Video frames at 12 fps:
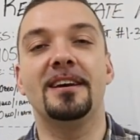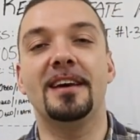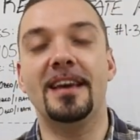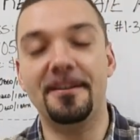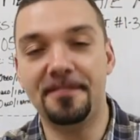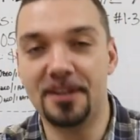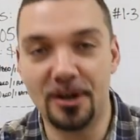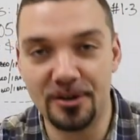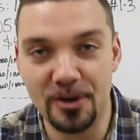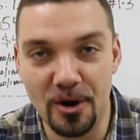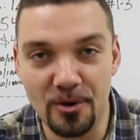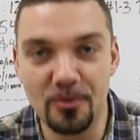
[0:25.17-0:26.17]
If you
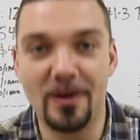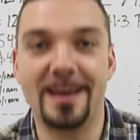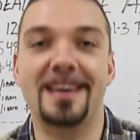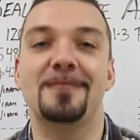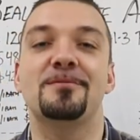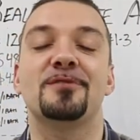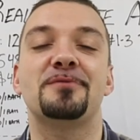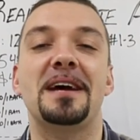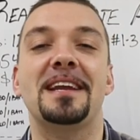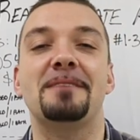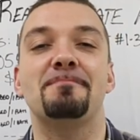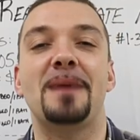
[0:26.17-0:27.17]
don't know who I am
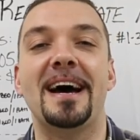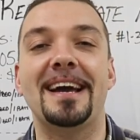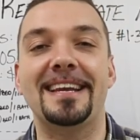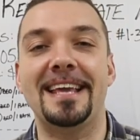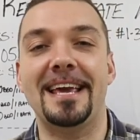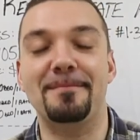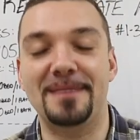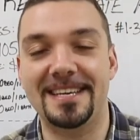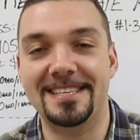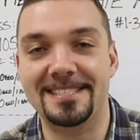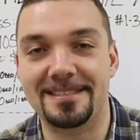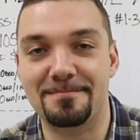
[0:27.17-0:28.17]
already, my name
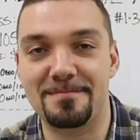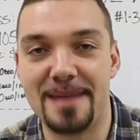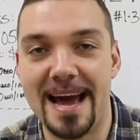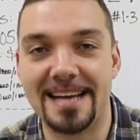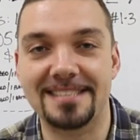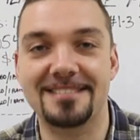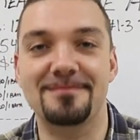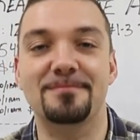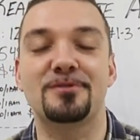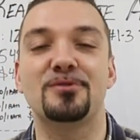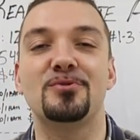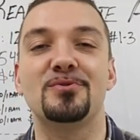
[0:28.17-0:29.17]
is
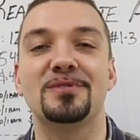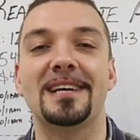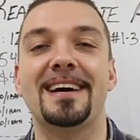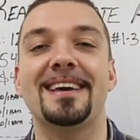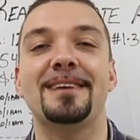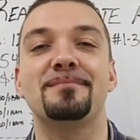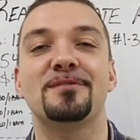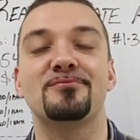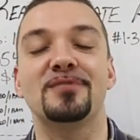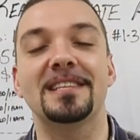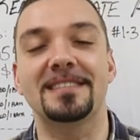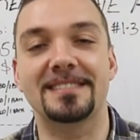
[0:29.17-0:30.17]
Maksim Cruz. I am a
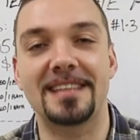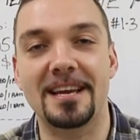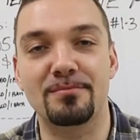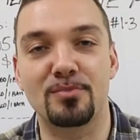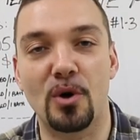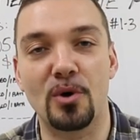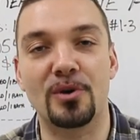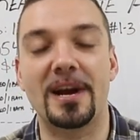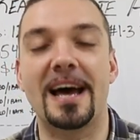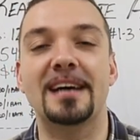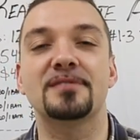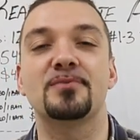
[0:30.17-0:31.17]
real estate broker
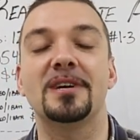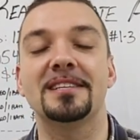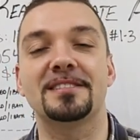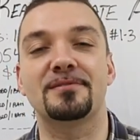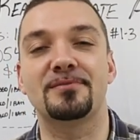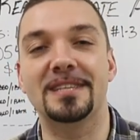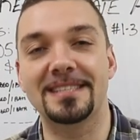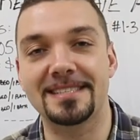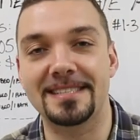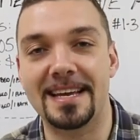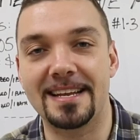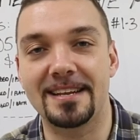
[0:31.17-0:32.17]
as well as a real
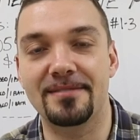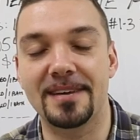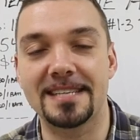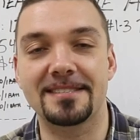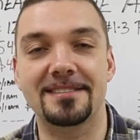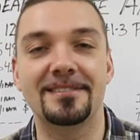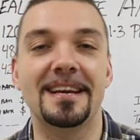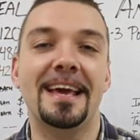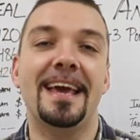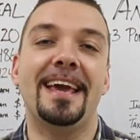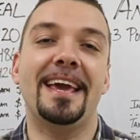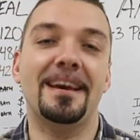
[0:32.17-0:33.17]
estate investor.
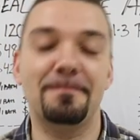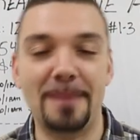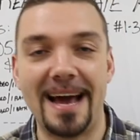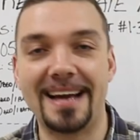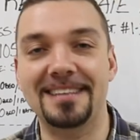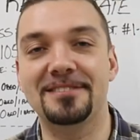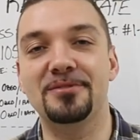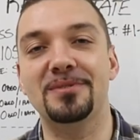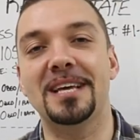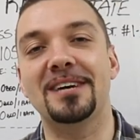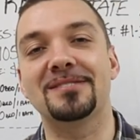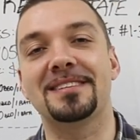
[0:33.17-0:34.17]
And back in
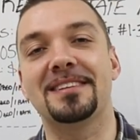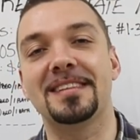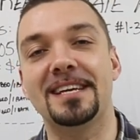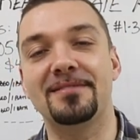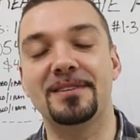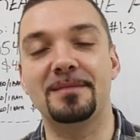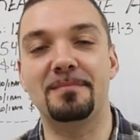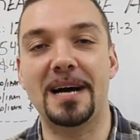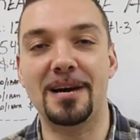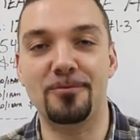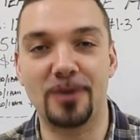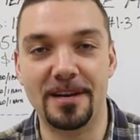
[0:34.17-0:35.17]
2011,
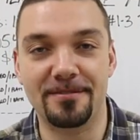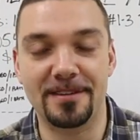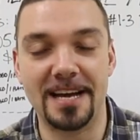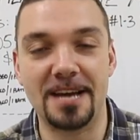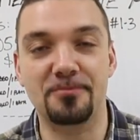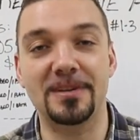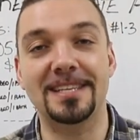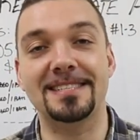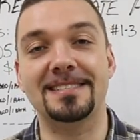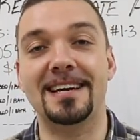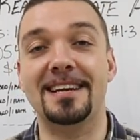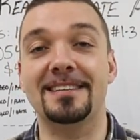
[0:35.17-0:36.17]
my wife and I, we
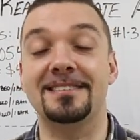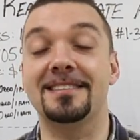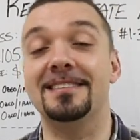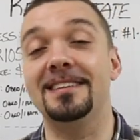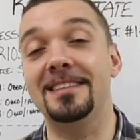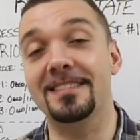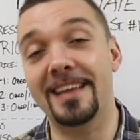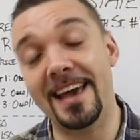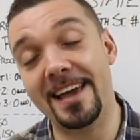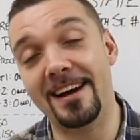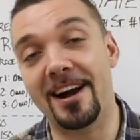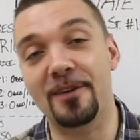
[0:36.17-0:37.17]
decided to
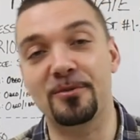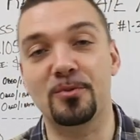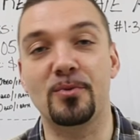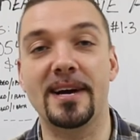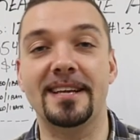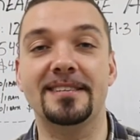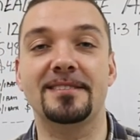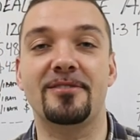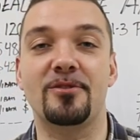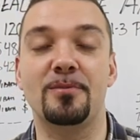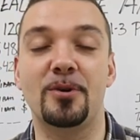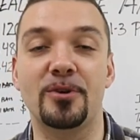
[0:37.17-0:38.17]
delay our wedding
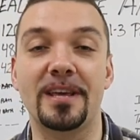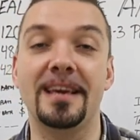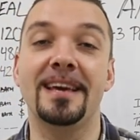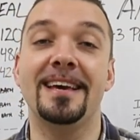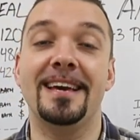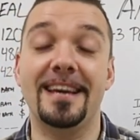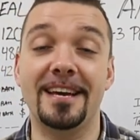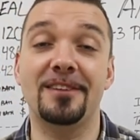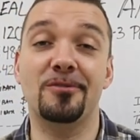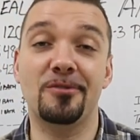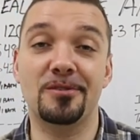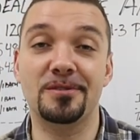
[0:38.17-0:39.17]
ceremony in
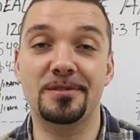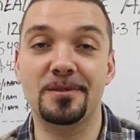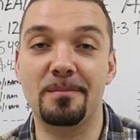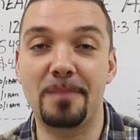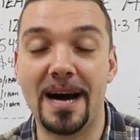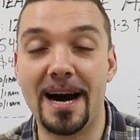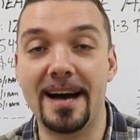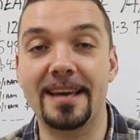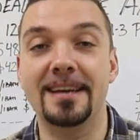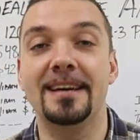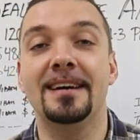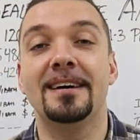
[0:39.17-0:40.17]
order to
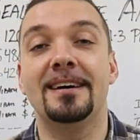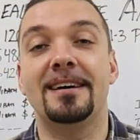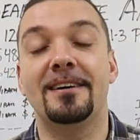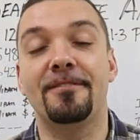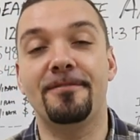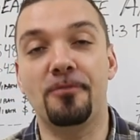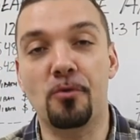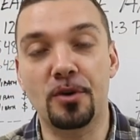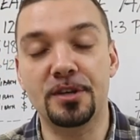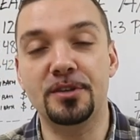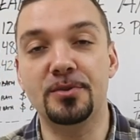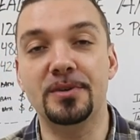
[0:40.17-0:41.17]
buy a
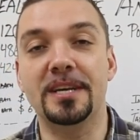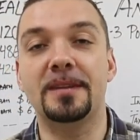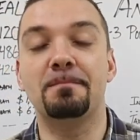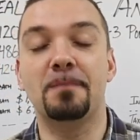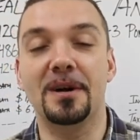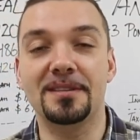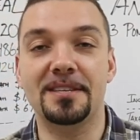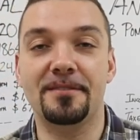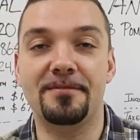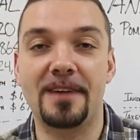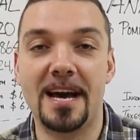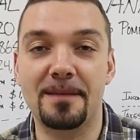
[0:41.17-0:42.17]
four unit
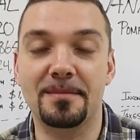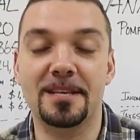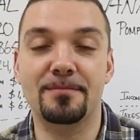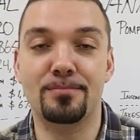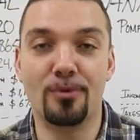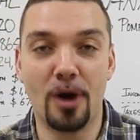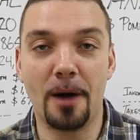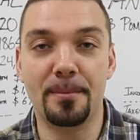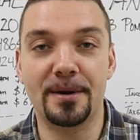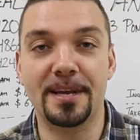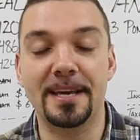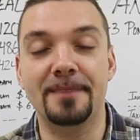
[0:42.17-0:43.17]
multifamily
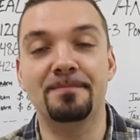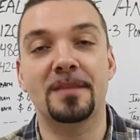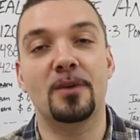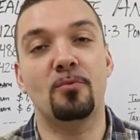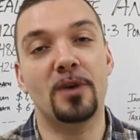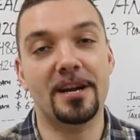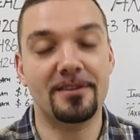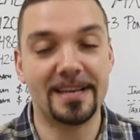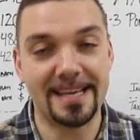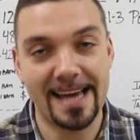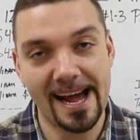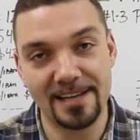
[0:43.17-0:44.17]
property where
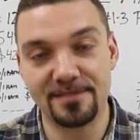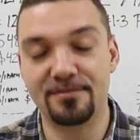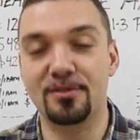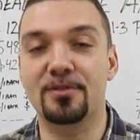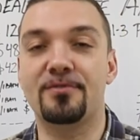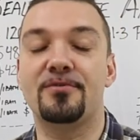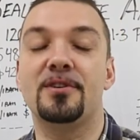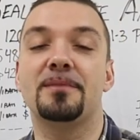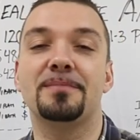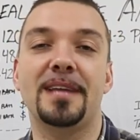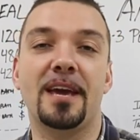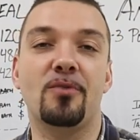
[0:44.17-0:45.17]
it cash flowed
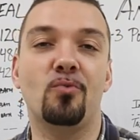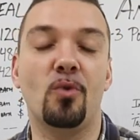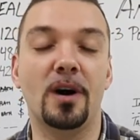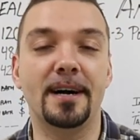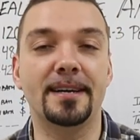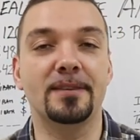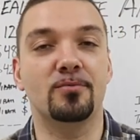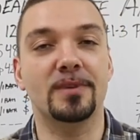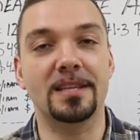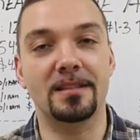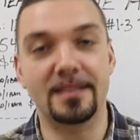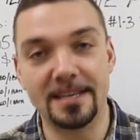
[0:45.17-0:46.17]
from day one.
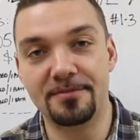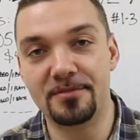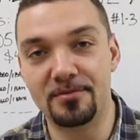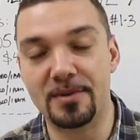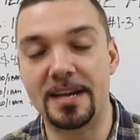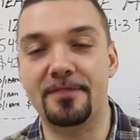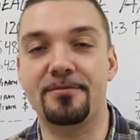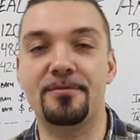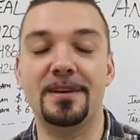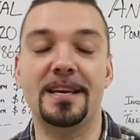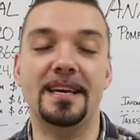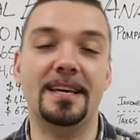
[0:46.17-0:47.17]
We lived rent
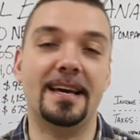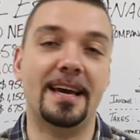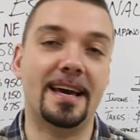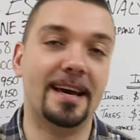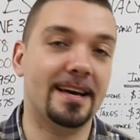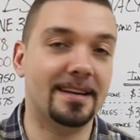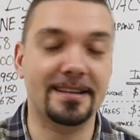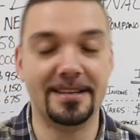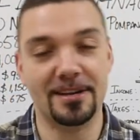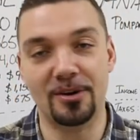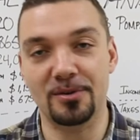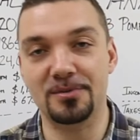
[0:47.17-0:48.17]
free and
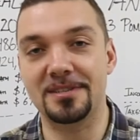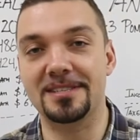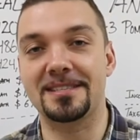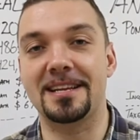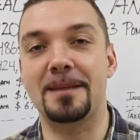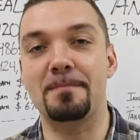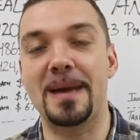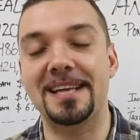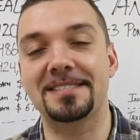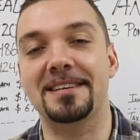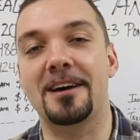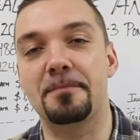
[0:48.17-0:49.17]
you know, it was just an
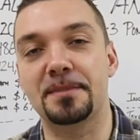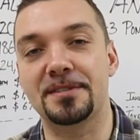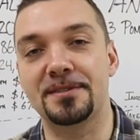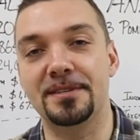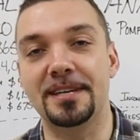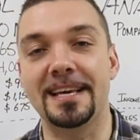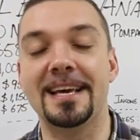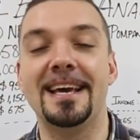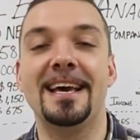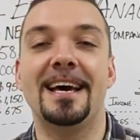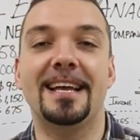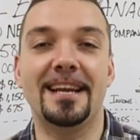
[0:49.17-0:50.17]
amazing opportunity.
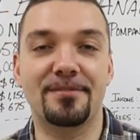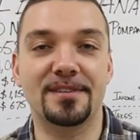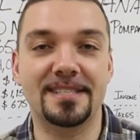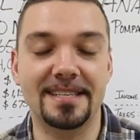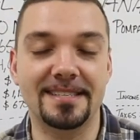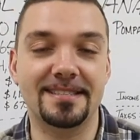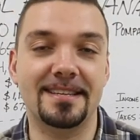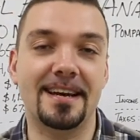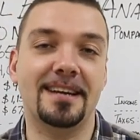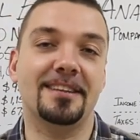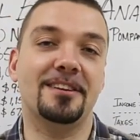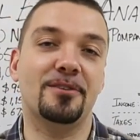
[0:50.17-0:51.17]
And ever since
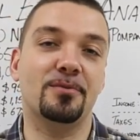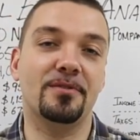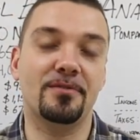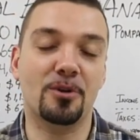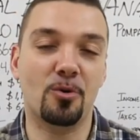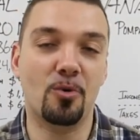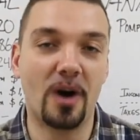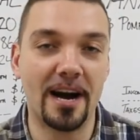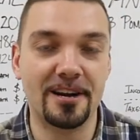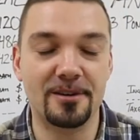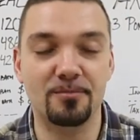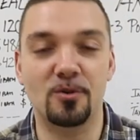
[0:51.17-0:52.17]
then, you know, we've
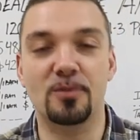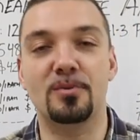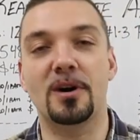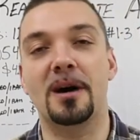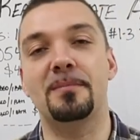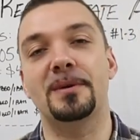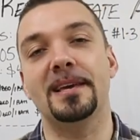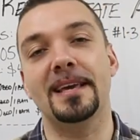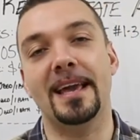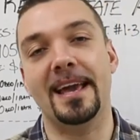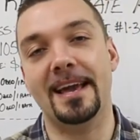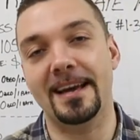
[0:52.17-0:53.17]
acquired more
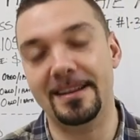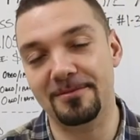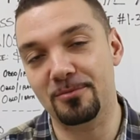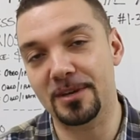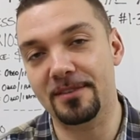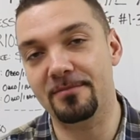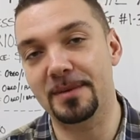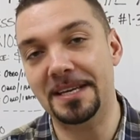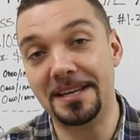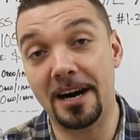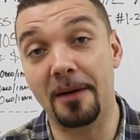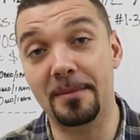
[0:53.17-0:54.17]
property and we've
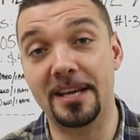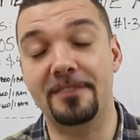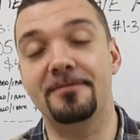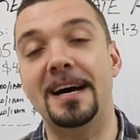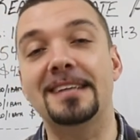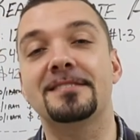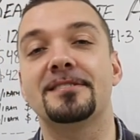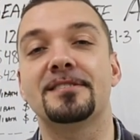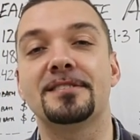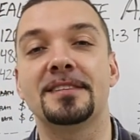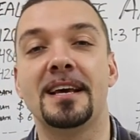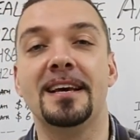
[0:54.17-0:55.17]
become
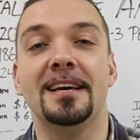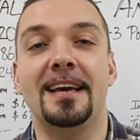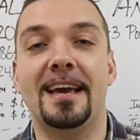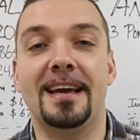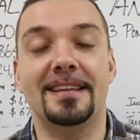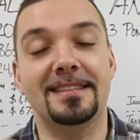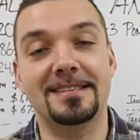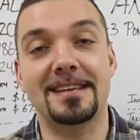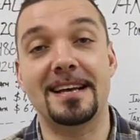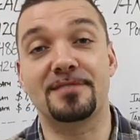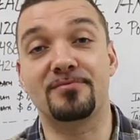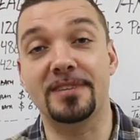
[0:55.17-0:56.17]
investors and this
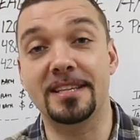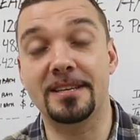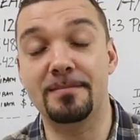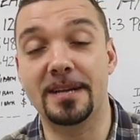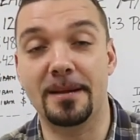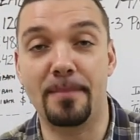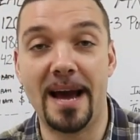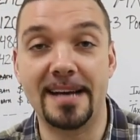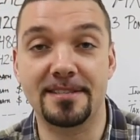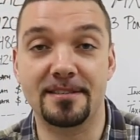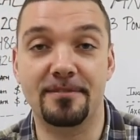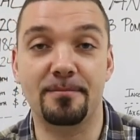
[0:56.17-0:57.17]
has really been a
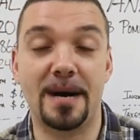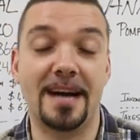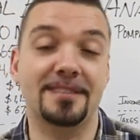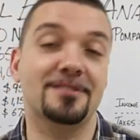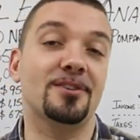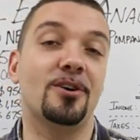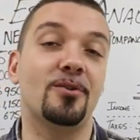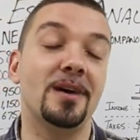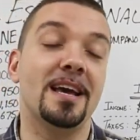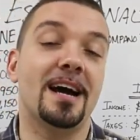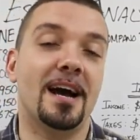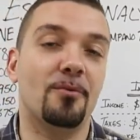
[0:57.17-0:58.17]
passion of mine. So
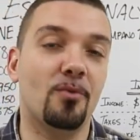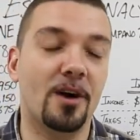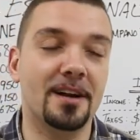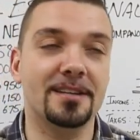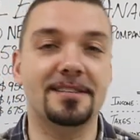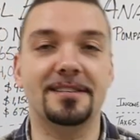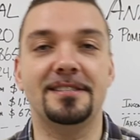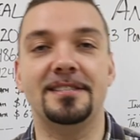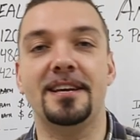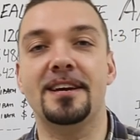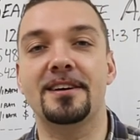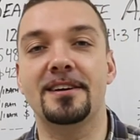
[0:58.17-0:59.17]
I wanted to
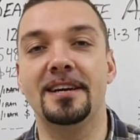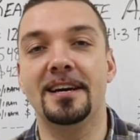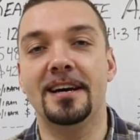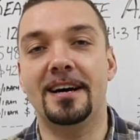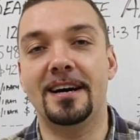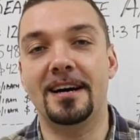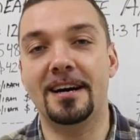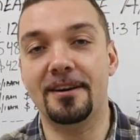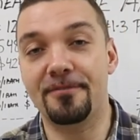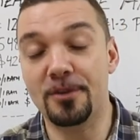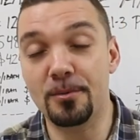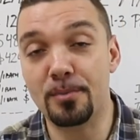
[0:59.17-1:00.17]
share uh, a
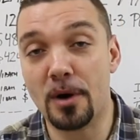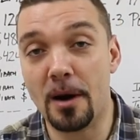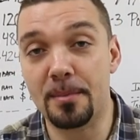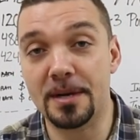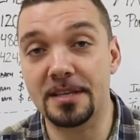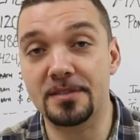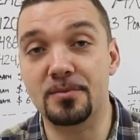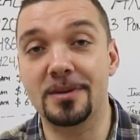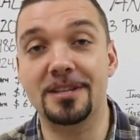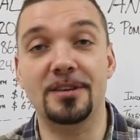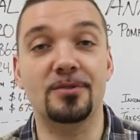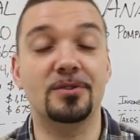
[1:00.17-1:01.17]
few properties
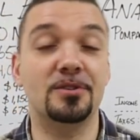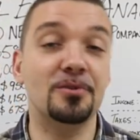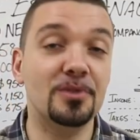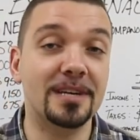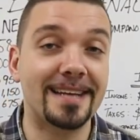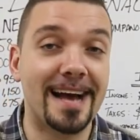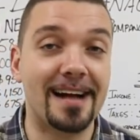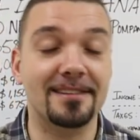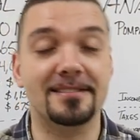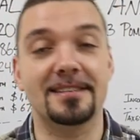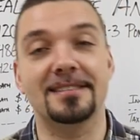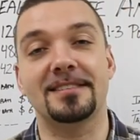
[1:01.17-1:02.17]
with you, do the
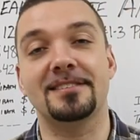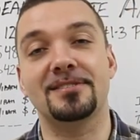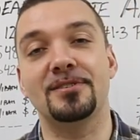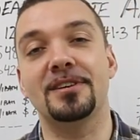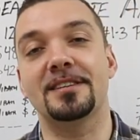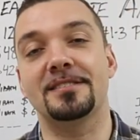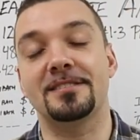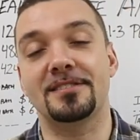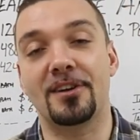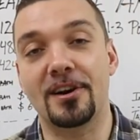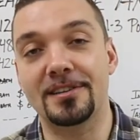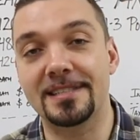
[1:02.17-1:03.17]
analysis so you could
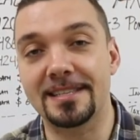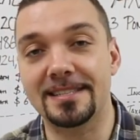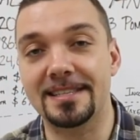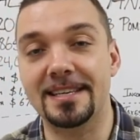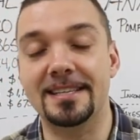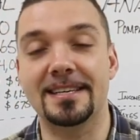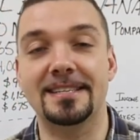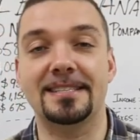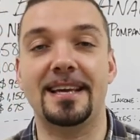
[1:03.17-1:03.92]
start to see this